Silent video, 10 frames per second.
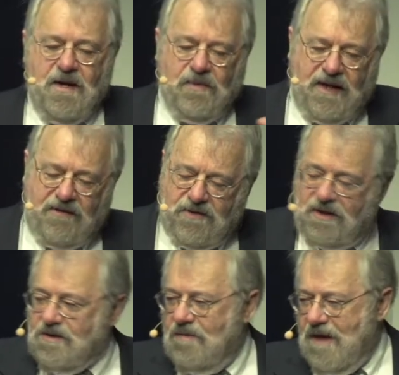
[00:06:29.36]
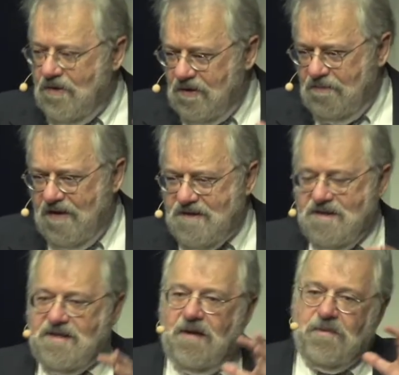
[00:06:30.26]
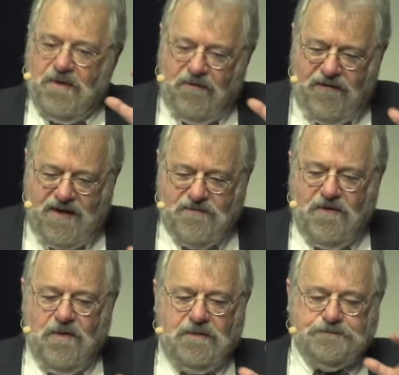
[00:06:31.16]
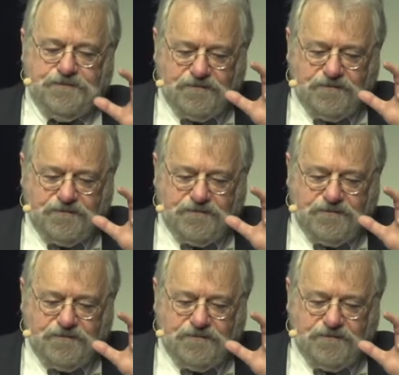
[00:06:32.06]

We can't talk about all the presidents now. We're going to fast forward.